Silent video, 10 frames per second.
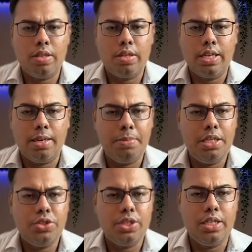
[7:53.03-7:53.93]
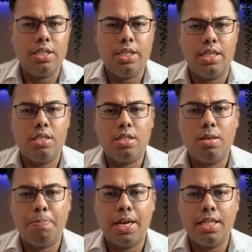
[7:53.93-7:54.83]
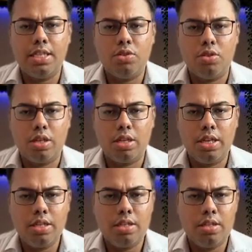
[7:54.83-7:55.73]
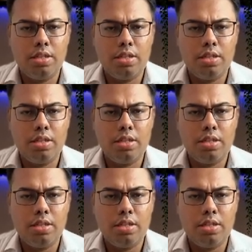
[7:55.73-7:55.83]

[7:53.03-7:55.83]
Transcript: Let me change. Yes, the path is not correct.